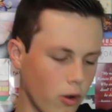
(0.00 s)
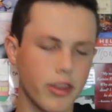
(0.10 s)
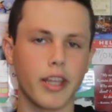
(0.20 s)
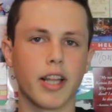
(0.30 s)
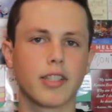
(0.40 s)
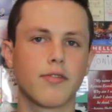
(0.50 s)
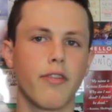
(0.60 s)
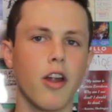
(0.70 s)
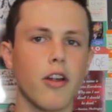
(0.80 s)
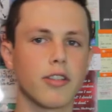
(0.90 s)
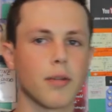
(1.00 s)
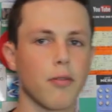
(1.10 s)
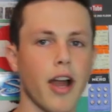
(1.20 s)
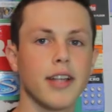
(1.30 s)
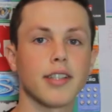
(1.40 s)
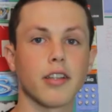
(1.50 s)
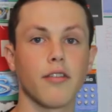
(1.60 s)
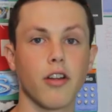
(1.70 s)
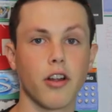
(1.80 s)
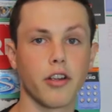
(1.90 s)
One thing that's very
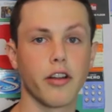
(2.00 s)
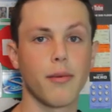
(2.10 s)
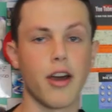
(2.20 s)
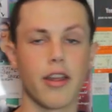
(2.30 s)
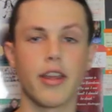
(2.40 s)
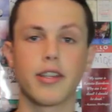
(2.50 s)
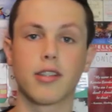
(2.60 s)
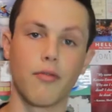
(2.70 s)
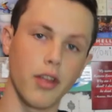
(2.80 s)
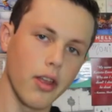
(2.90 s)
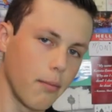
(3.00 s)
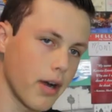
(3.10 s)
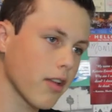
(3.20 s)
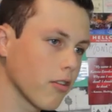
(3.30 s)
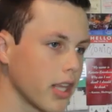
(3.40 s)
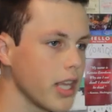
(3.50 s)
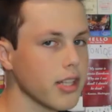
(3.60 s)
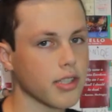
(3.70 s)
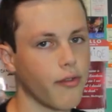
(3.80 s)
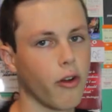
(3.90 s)
surprisingly very good about it is the villain. Michael
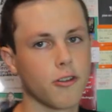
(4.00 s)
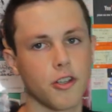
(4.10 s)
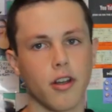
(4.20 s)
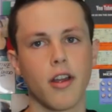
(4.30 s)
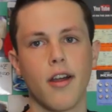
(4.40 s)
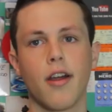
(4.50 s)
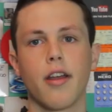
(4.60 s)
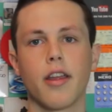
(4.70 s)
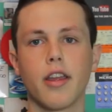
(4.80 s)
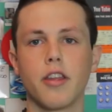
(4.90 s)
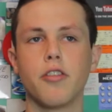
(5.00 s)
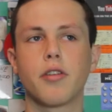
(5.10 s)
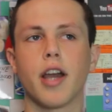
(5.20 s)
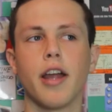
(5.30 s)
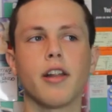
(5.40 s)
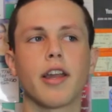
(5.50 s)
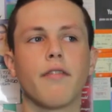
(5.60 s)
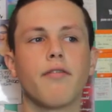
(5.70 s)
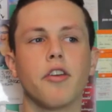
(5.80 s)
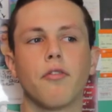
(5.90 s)
Keaton's the Vulture. It, eh, you kind of
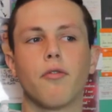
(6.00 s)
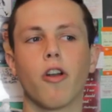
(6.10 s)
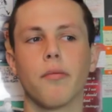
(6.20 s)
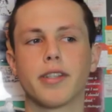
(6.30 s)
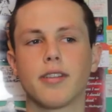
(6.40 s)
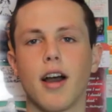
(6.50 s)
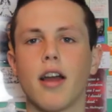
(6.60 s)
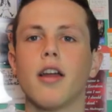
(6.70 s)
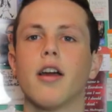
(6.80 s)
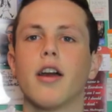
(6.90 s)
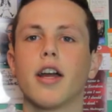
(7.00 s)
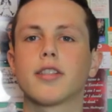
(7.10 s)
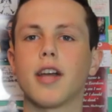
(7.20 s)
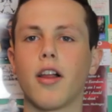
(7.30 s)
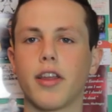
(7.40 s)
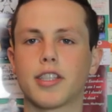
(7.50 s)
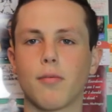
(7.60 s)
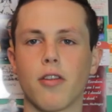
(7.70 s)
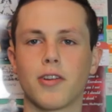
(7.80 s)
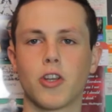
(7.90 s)
can feel for him. It's not it's not like
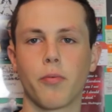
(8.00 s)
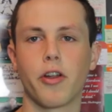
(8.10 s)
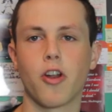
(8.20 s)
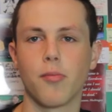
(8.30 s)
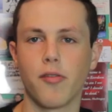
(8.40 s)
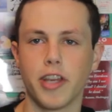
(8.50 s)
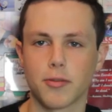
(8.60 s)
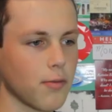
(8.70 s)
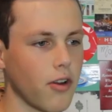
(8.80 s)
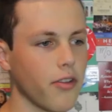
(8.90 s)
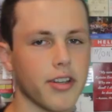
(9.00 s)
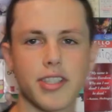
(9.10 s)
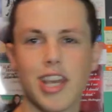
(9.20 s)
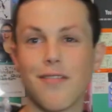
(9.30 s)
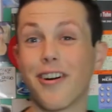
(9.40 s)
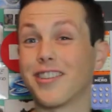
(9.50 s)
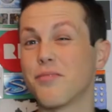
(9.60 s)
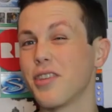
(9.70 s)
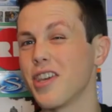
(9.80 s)
some other superhero movies where they're just evil to be